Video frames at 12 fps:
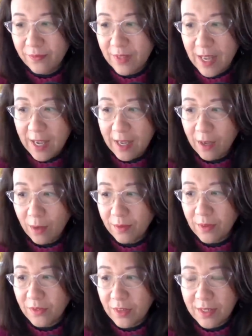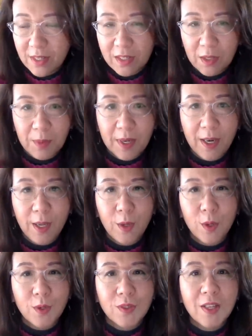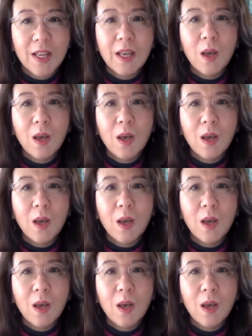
they, the C C P leaders,